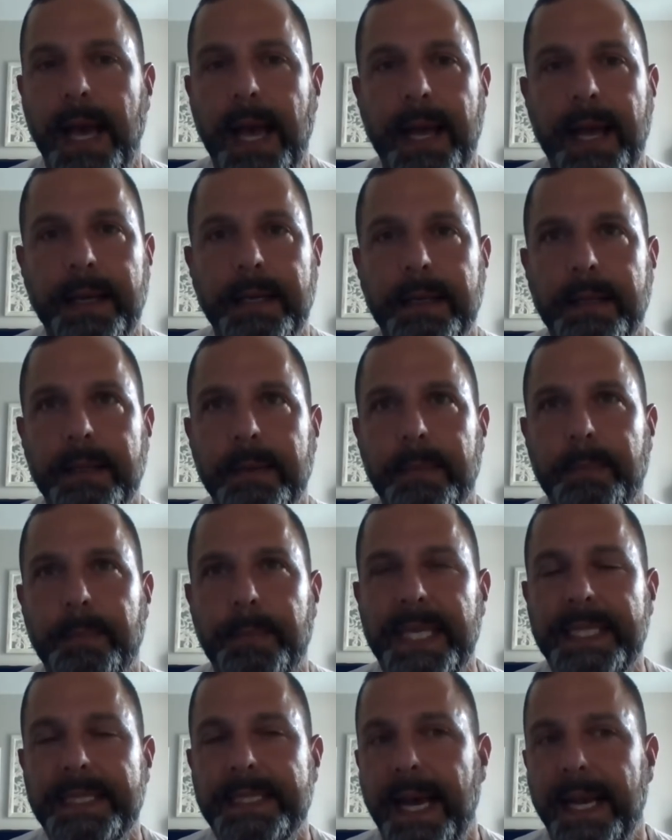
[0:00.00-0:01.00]
and
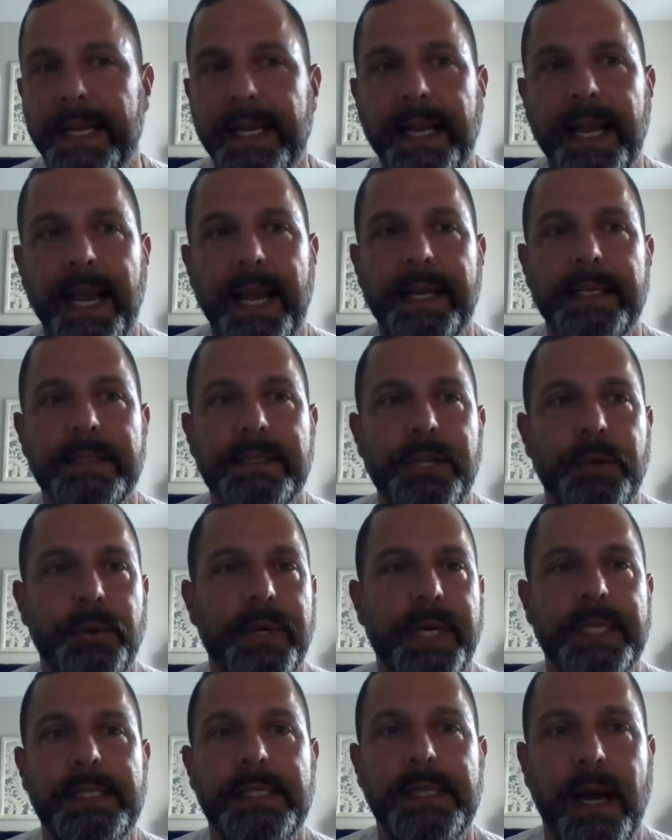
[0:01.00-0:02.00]
be dedicated to
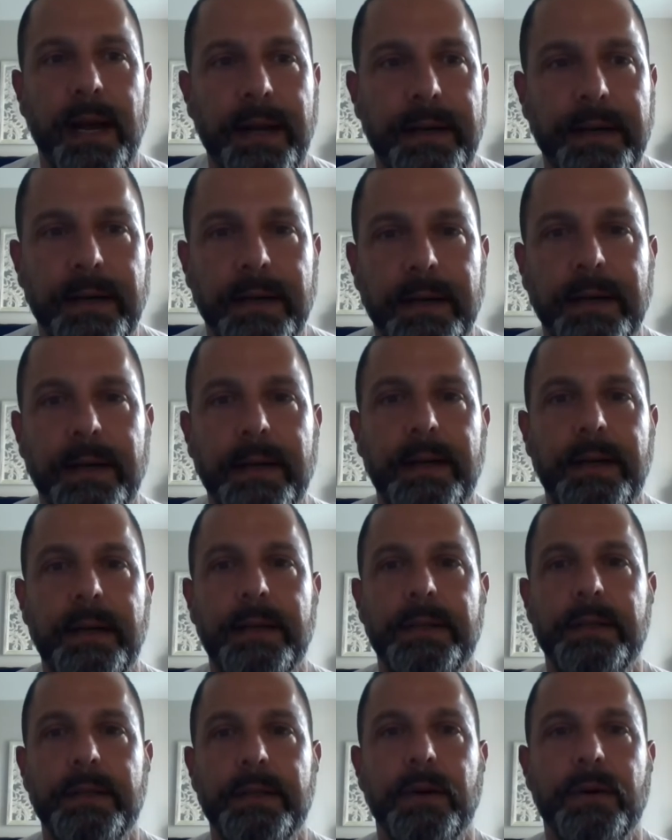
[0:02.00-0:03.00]
an assigner
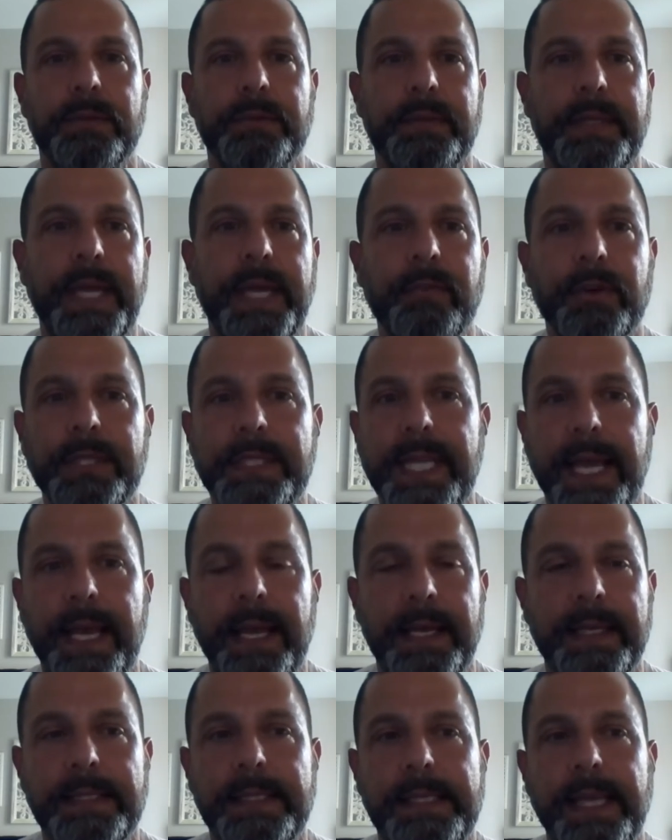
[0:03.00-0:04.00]
you know never
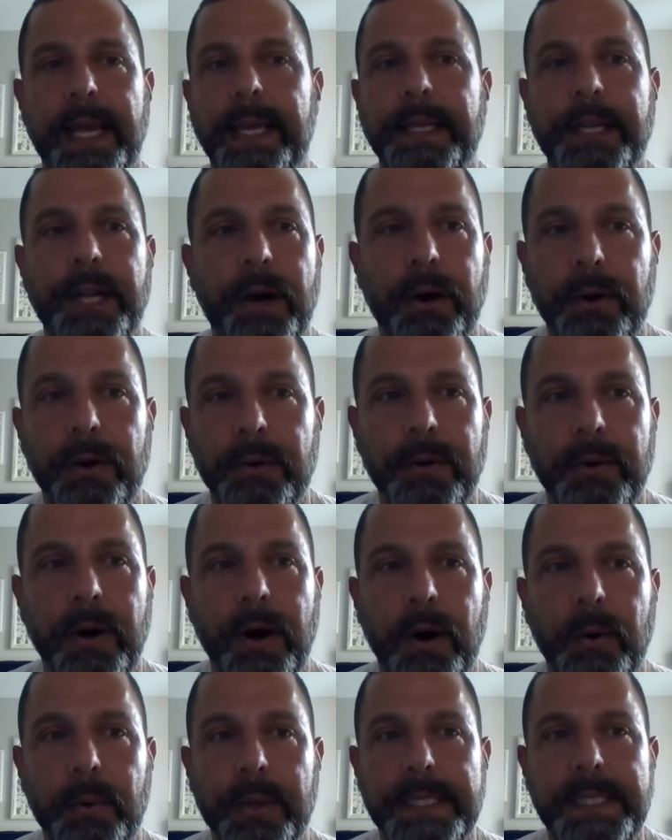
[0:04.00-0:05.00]
t- say no
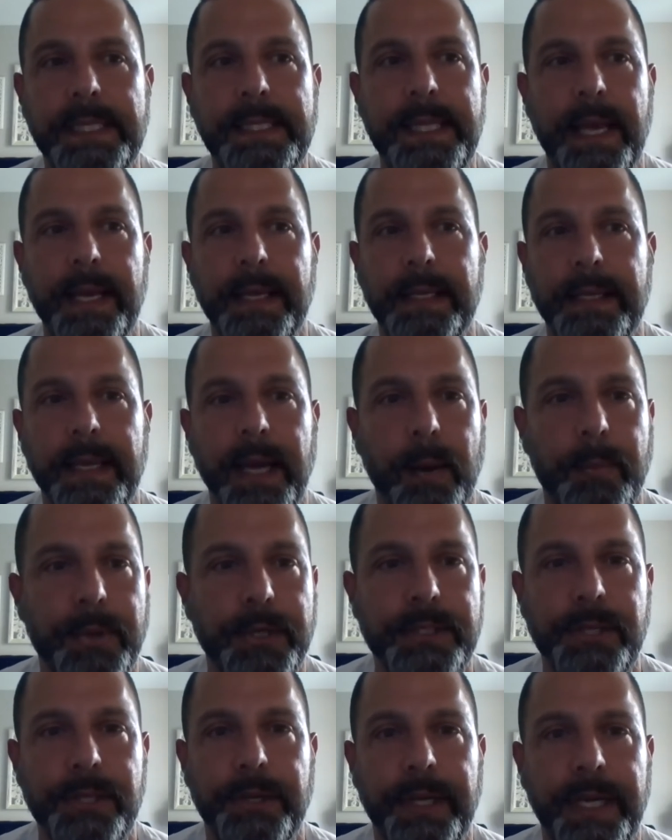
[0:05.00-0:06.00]
always take the
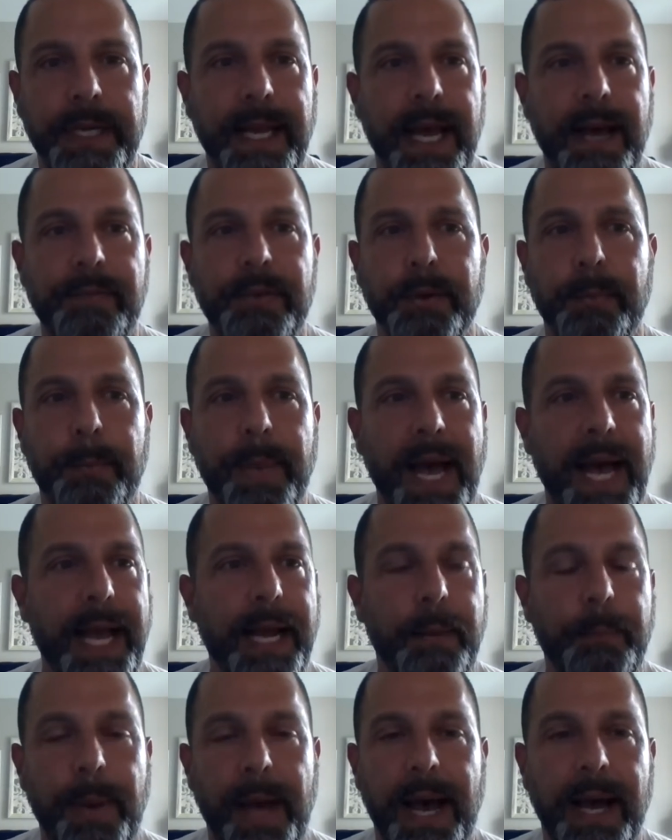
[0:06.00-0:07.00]
opportunity have your
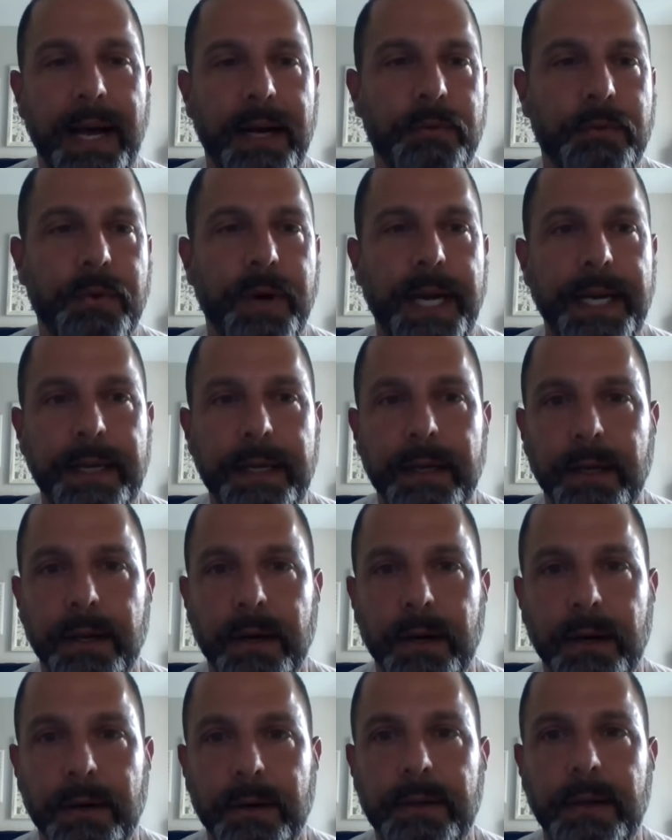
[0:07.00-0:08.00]
bag packed ready to
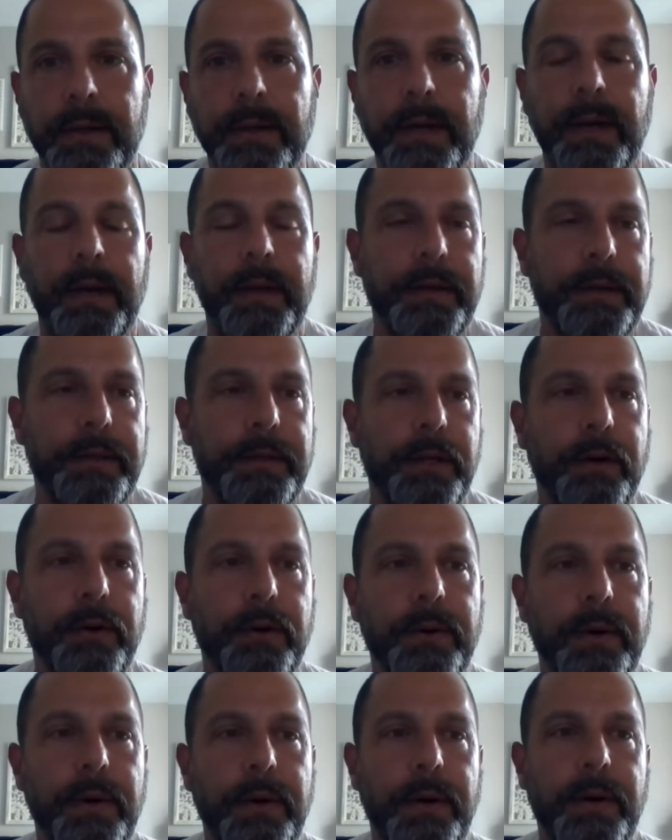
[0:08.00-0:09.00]
go you
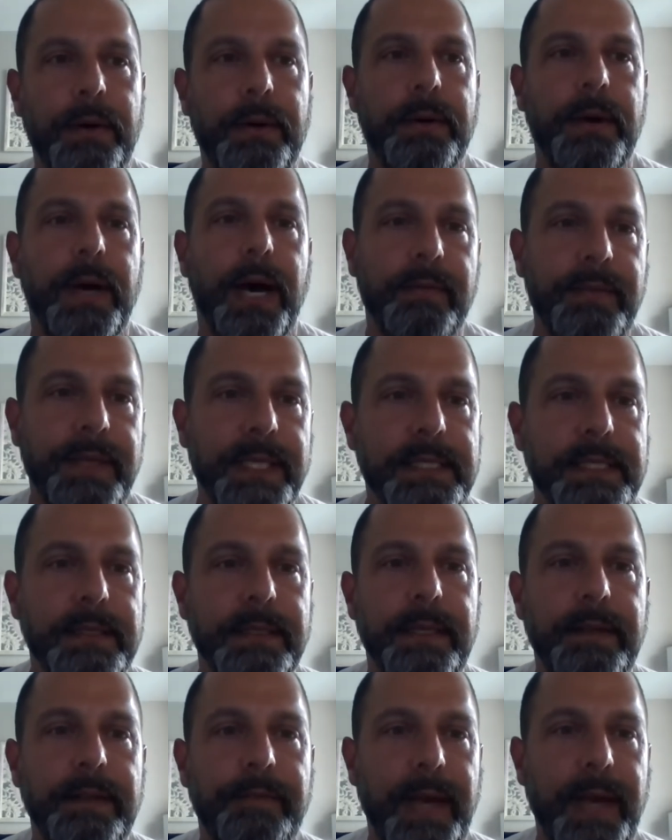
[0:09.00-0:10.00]
know
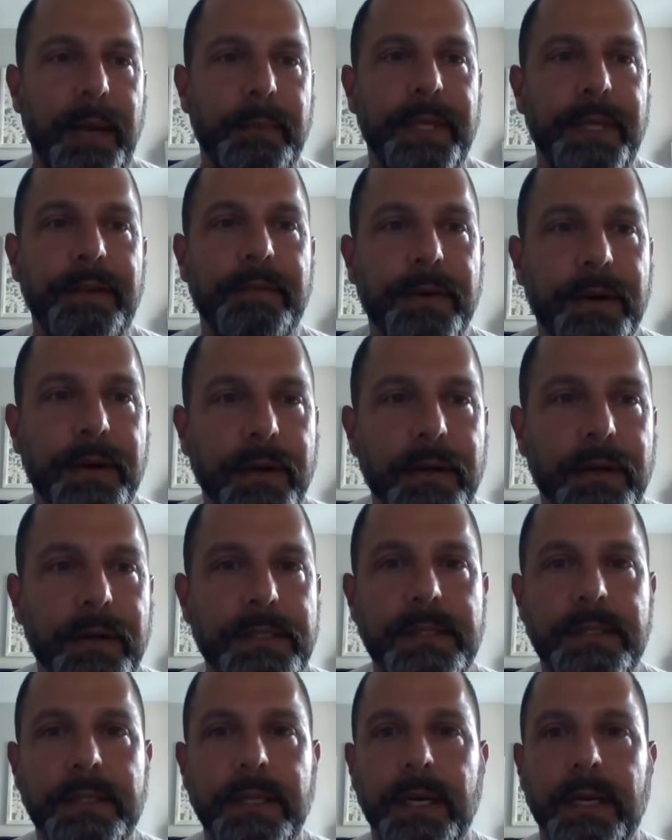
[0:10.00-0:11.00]
obviously family
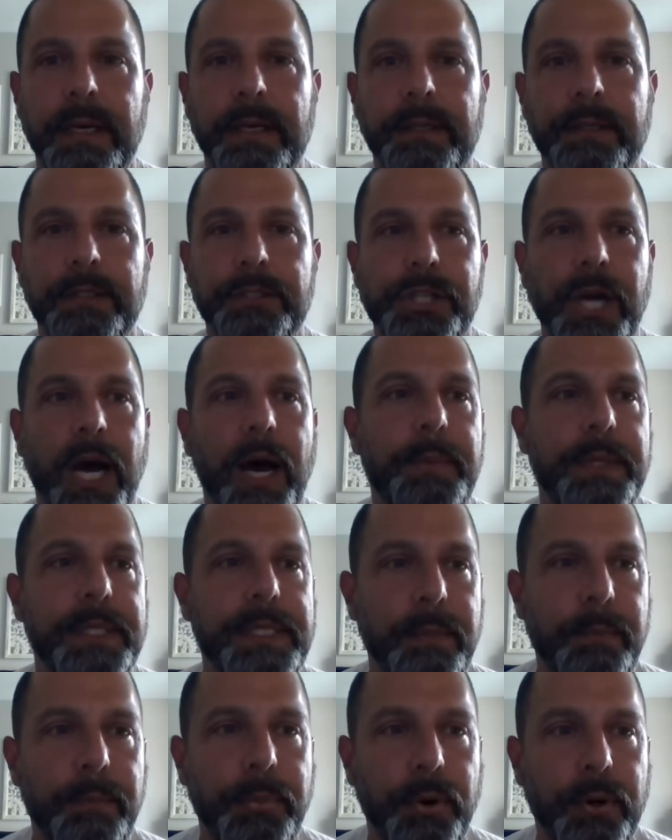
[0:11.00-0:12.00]
first uh, your job is
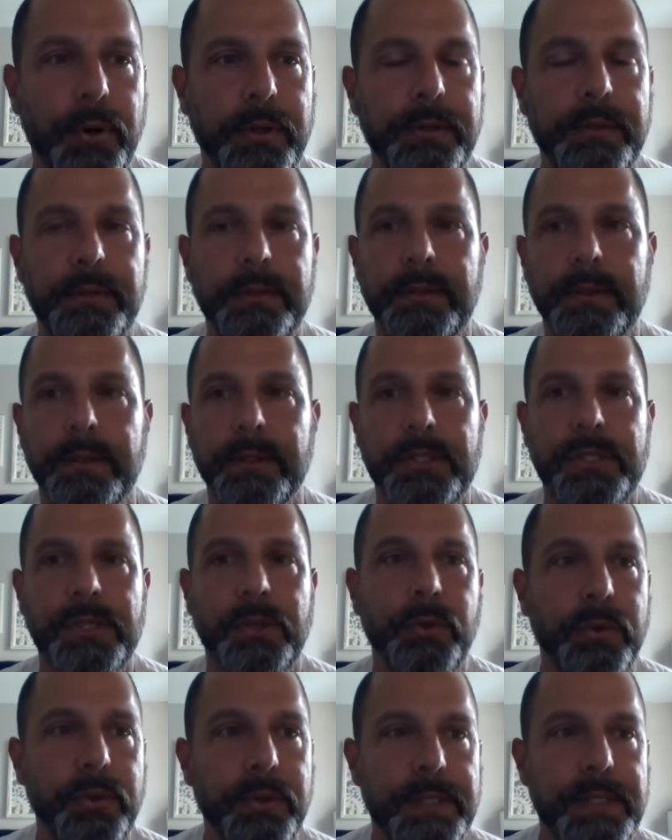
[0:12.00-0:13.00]
important your
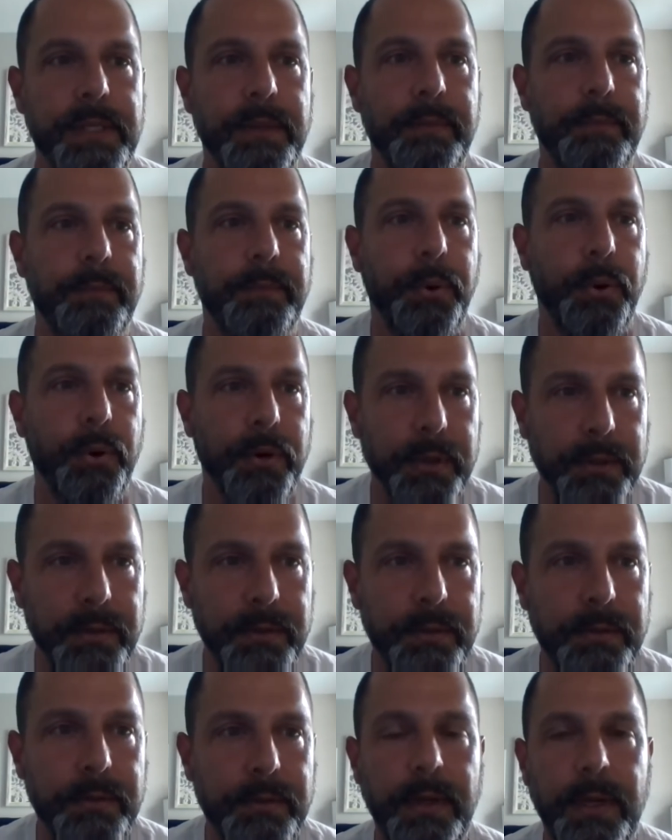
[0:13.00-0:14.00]
school is
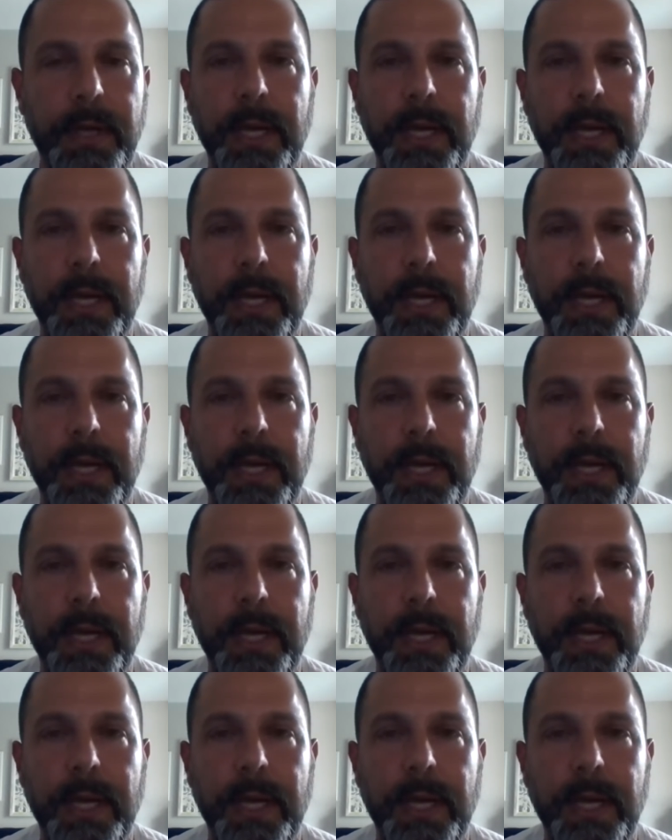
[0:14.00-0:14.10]
important